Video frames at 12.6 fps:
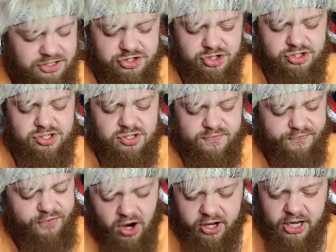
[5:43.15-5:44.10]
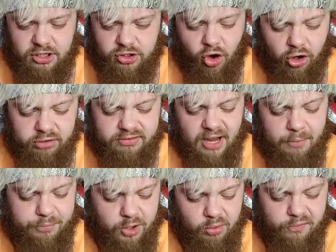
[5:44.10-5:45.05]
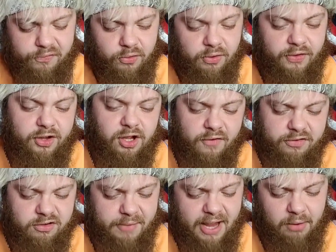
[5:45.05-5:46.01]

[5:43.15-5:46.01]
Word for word: just fucking goddamn beautiful, and the covers are made.